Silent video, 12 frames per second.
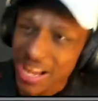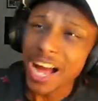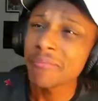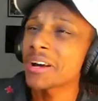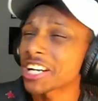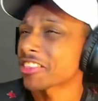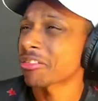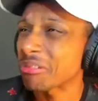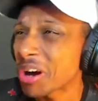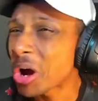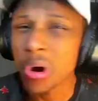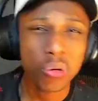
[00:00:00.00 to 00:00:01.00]
I'm out of
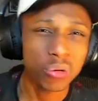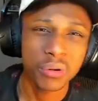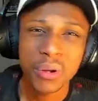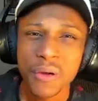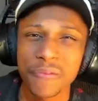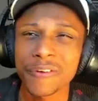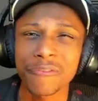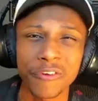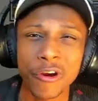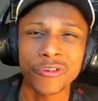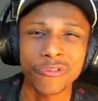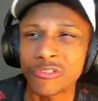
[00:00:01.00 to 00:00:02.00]
throne for the
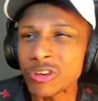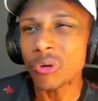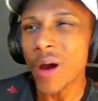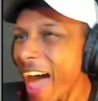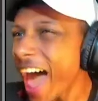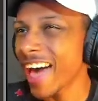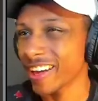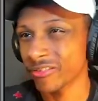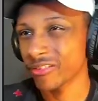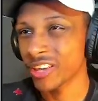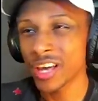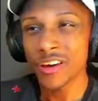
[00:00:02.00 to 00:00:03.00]
first few
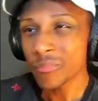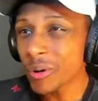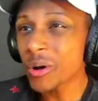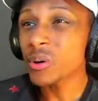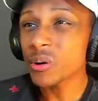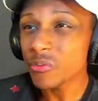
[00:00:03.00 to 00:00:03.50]
half, but we're